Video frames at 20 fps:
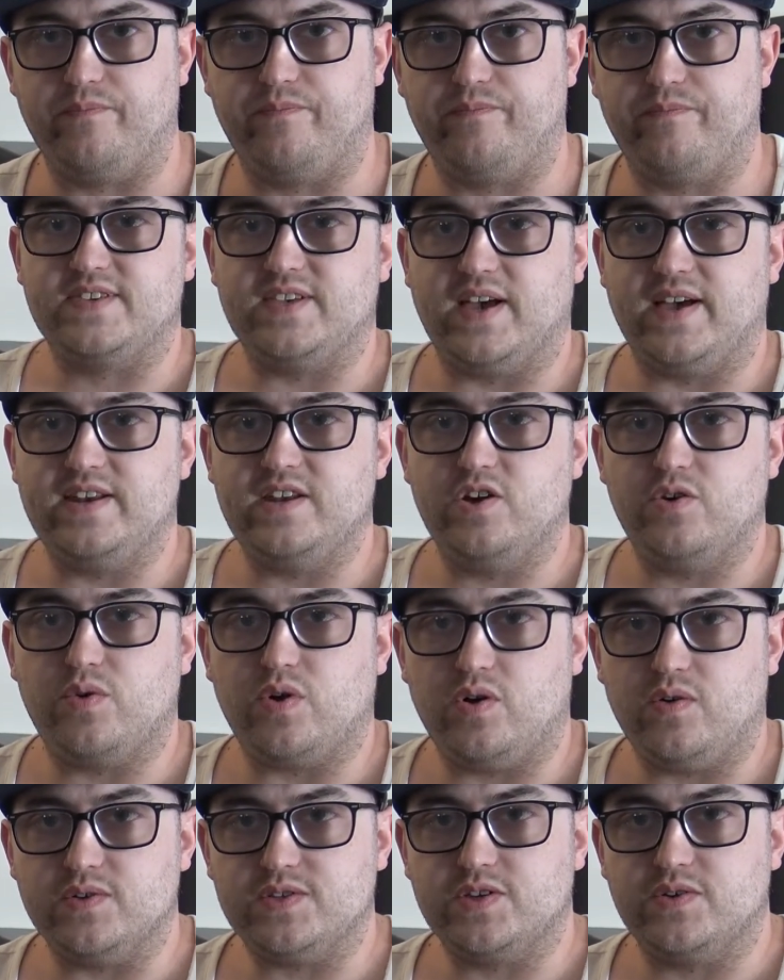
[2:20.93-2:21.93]
Side note
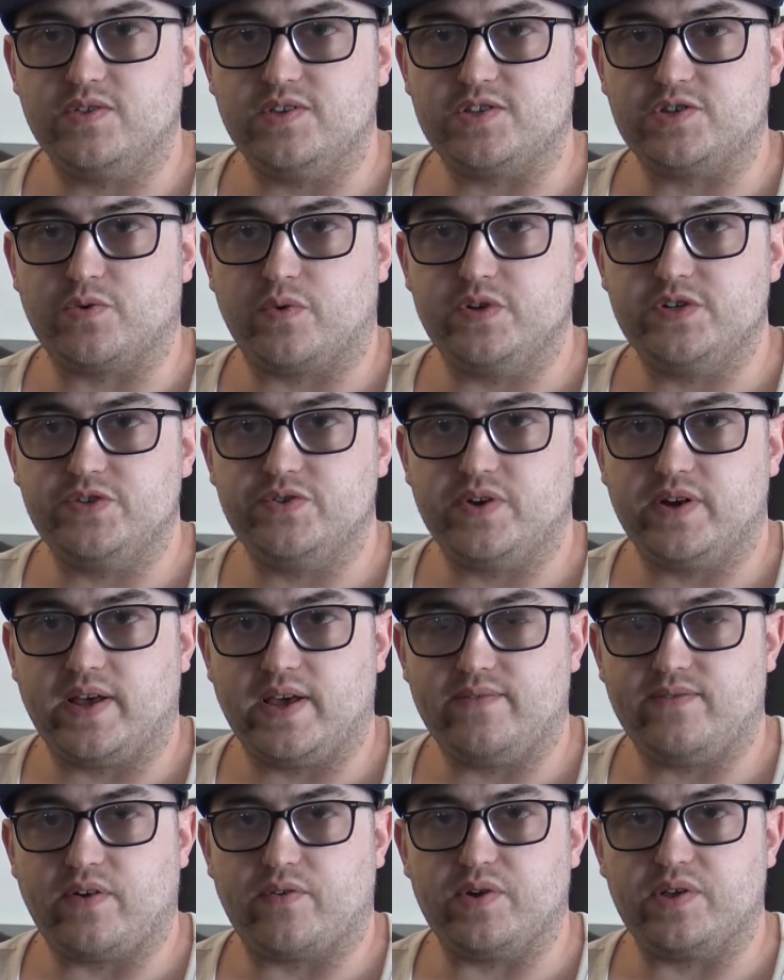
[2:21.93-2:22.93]
also, the storage unit I
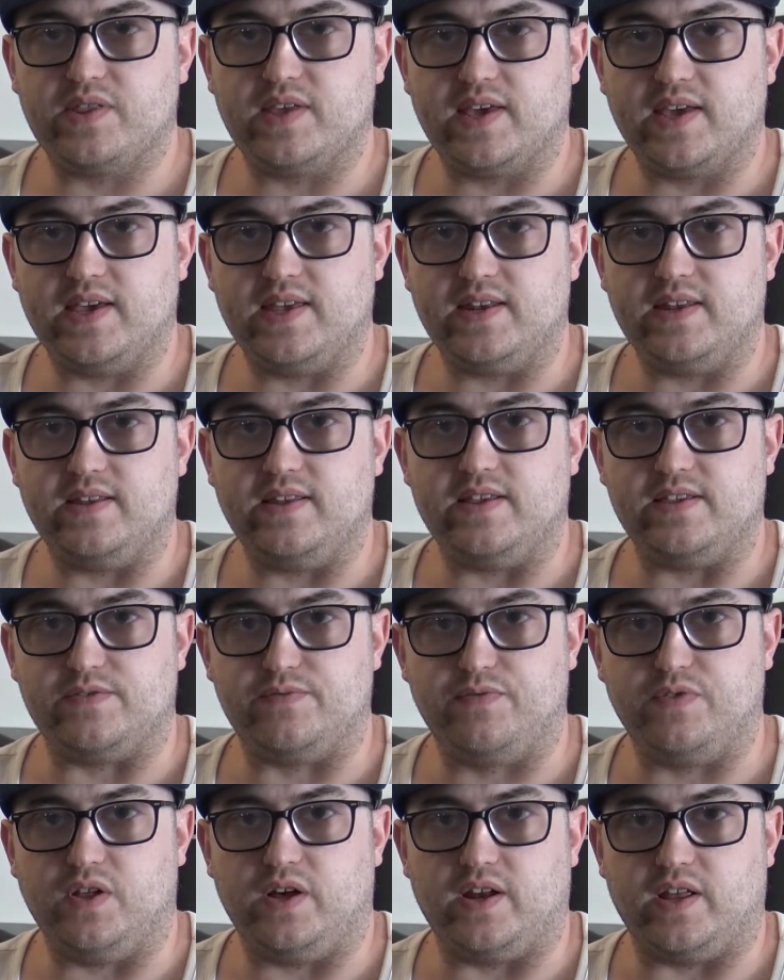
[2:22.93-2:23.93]
have everything in is
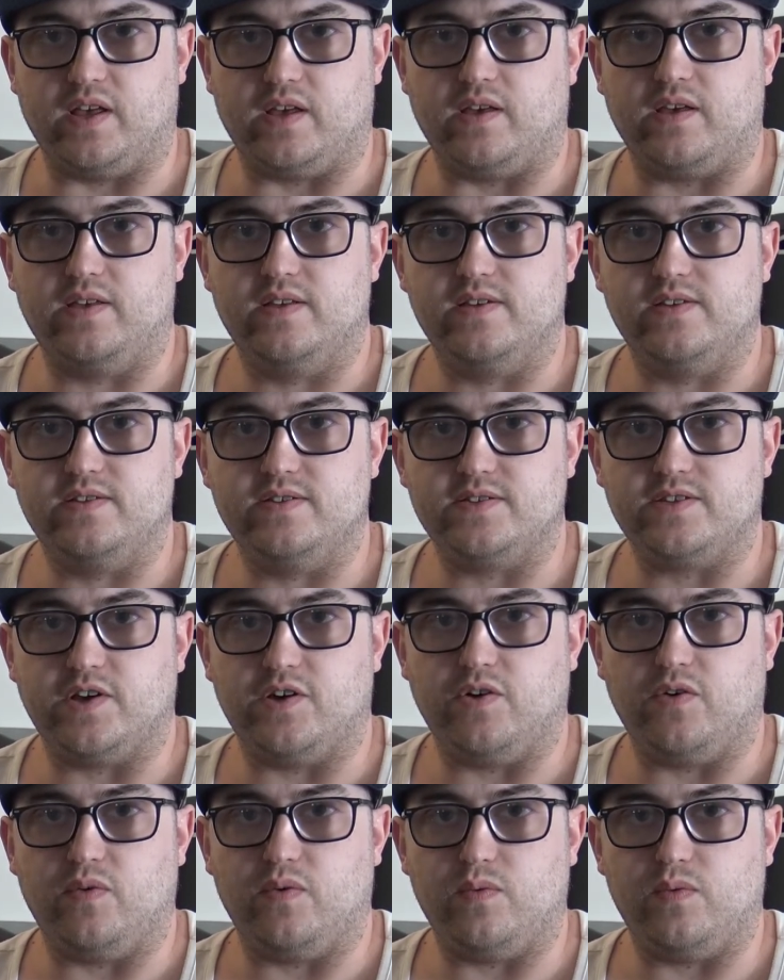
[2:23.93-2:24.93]
flooding,
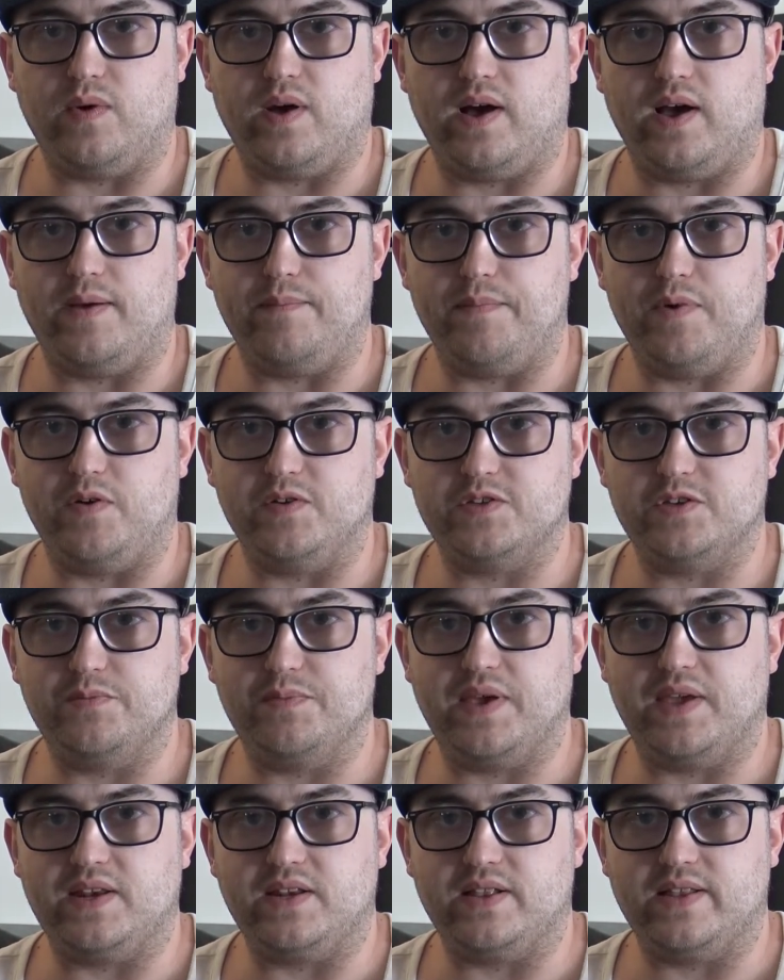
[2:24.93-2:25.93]
so I'm also
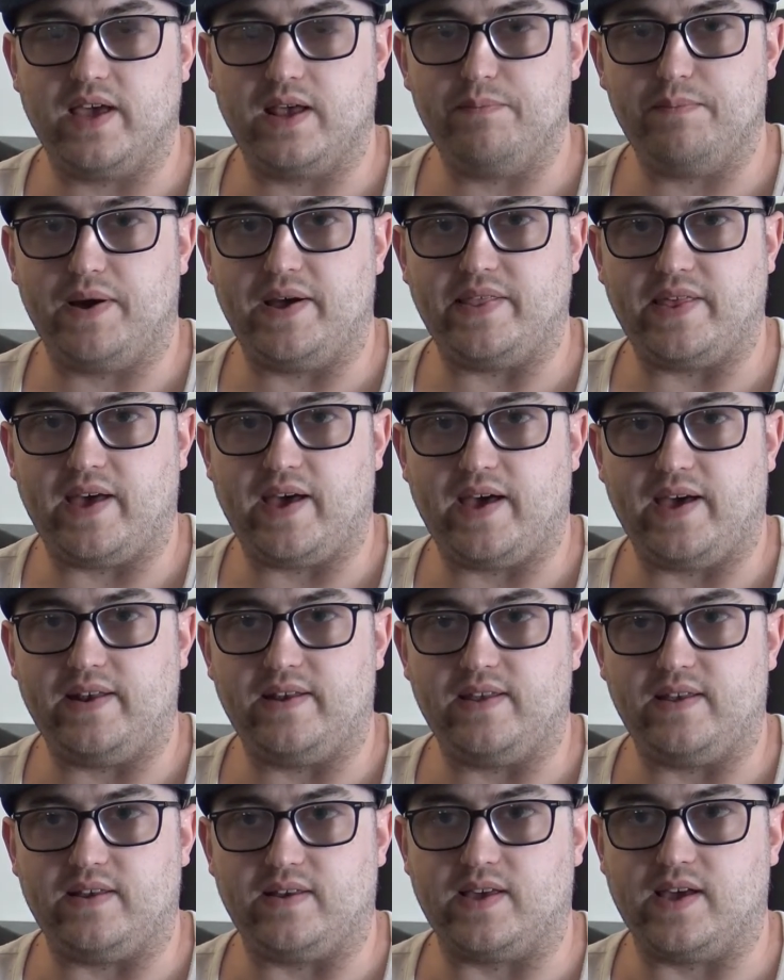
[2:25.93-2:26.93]
being delayed by that
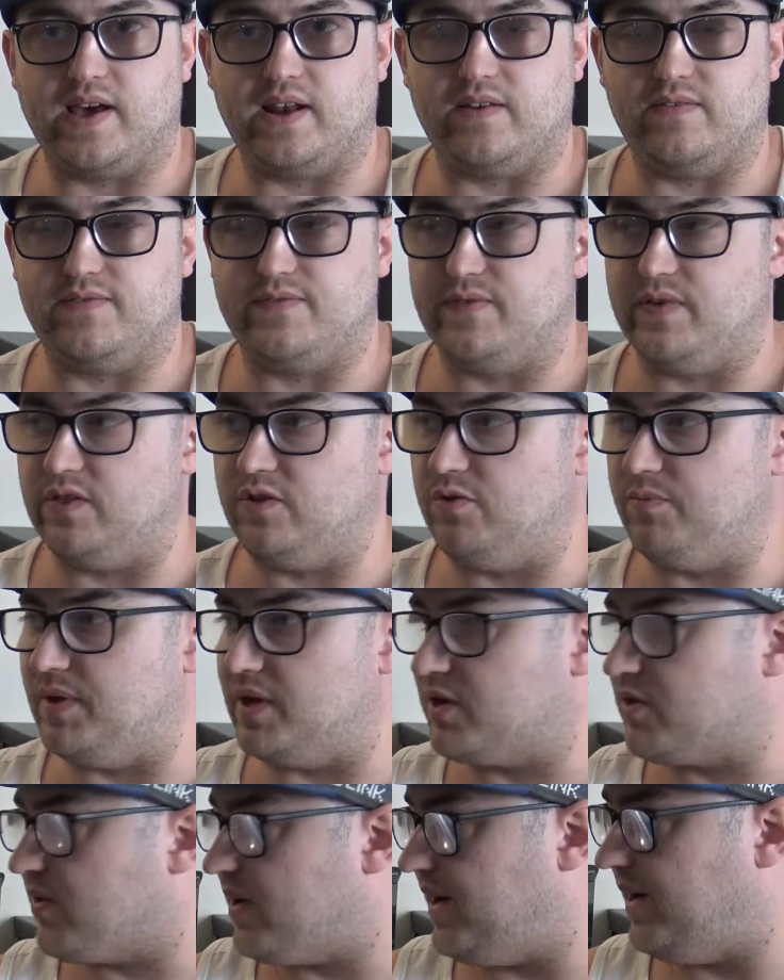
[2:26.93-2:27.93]
and kind of a little
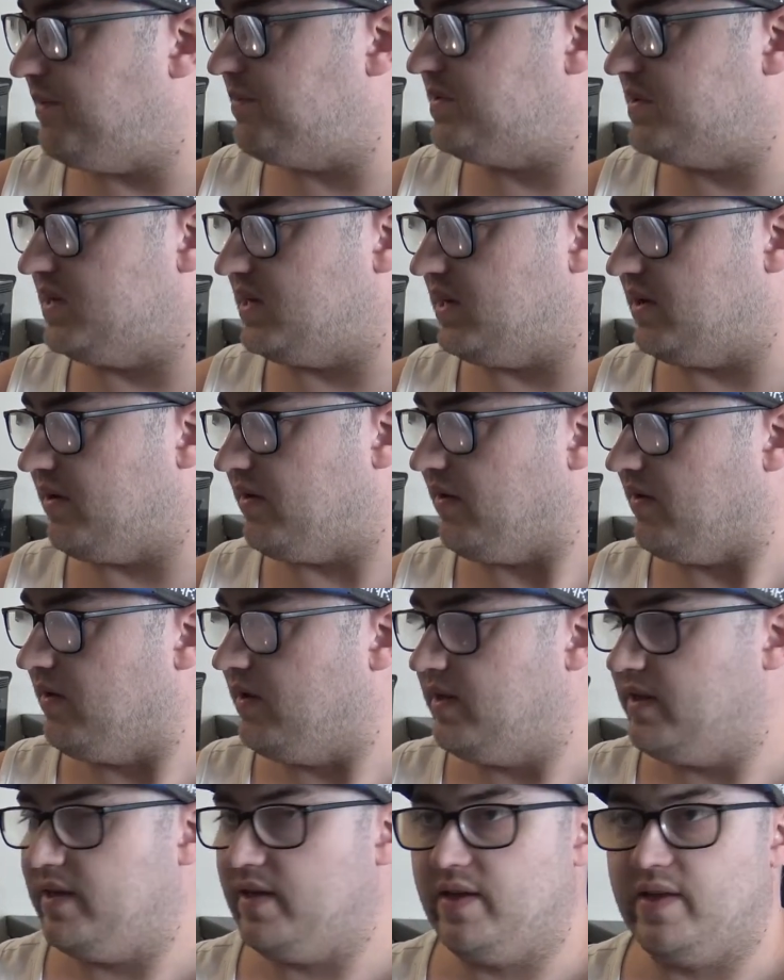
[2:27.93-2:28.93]
bit cramped in here
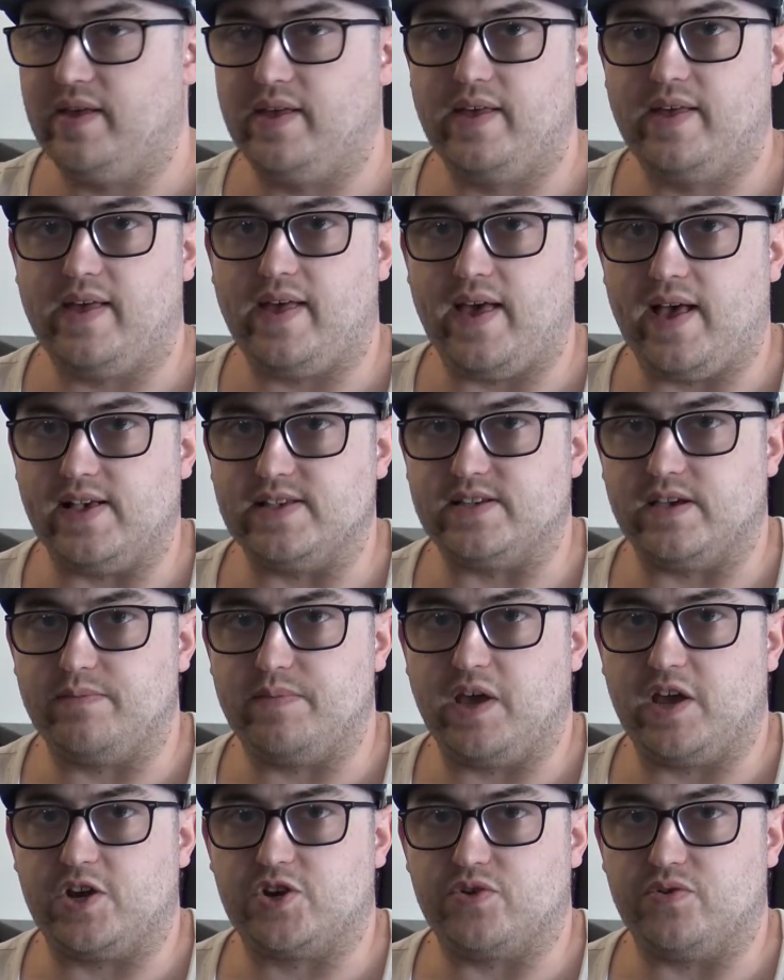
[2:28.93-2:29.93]
as I
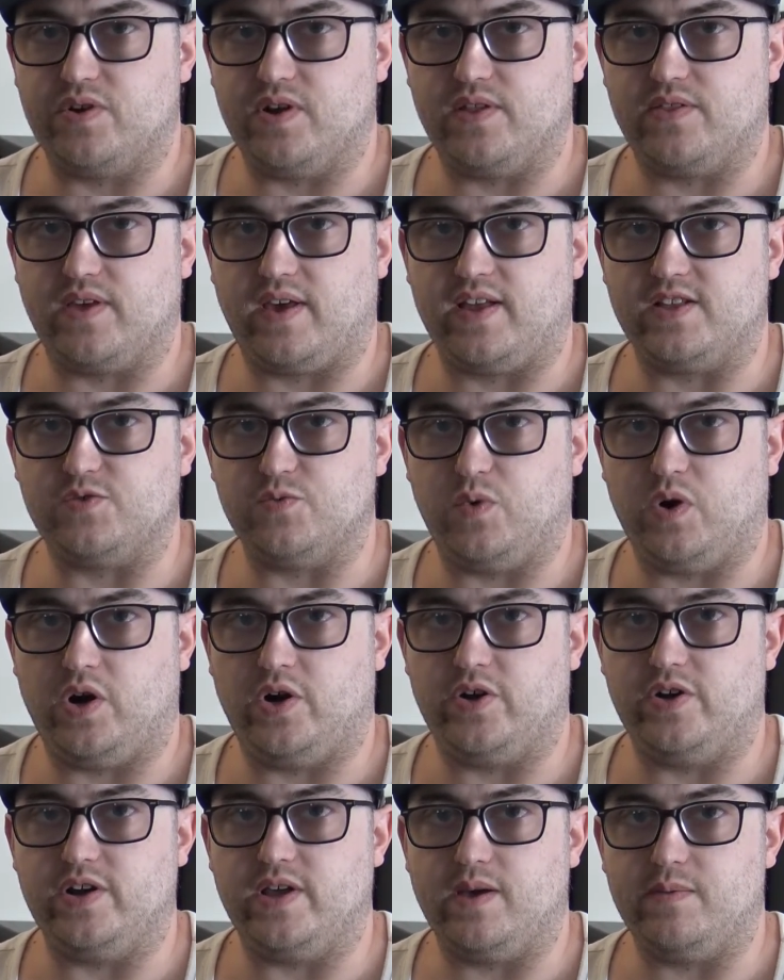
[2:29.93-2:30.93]
make sure nothing gets
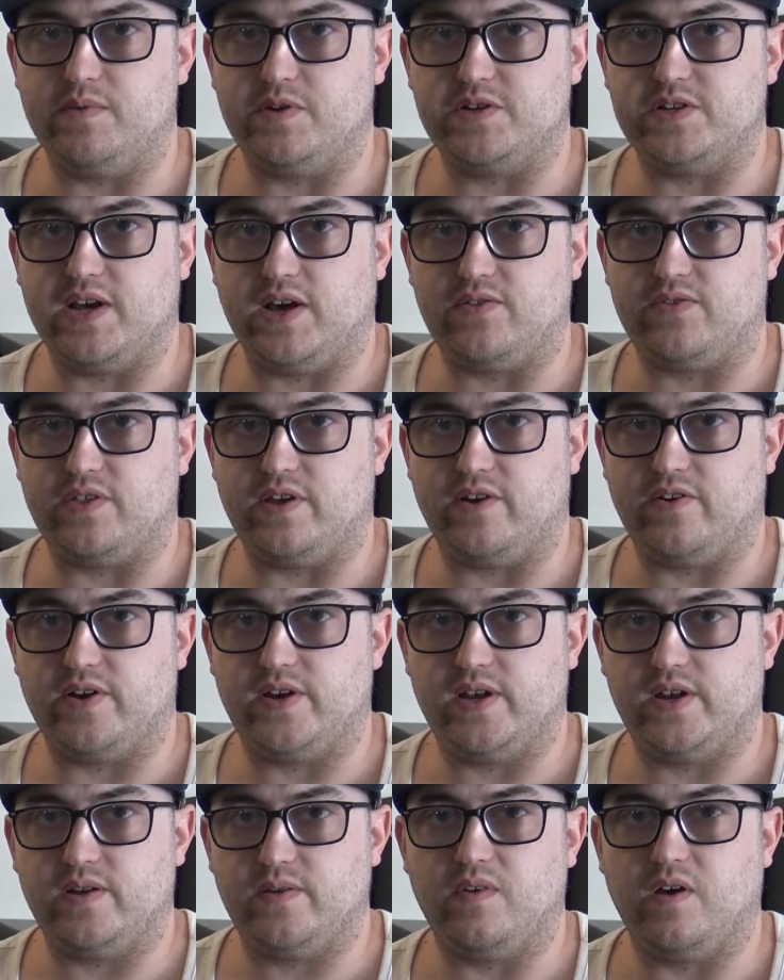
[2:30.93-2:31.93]
water damaged out there in
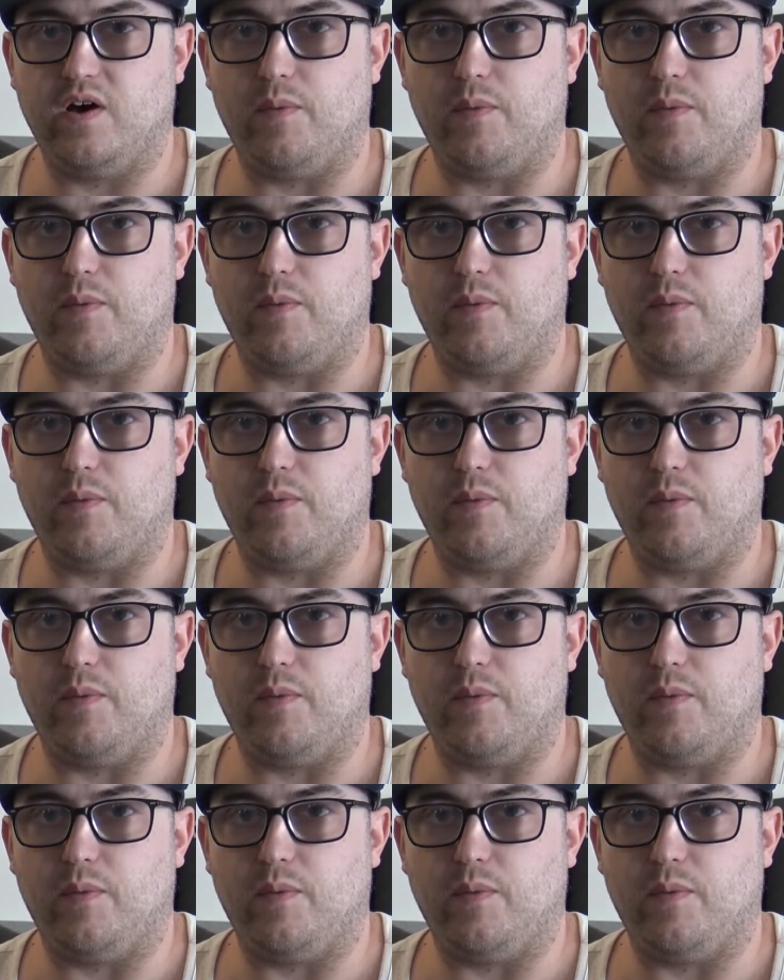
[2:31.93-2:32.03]
it.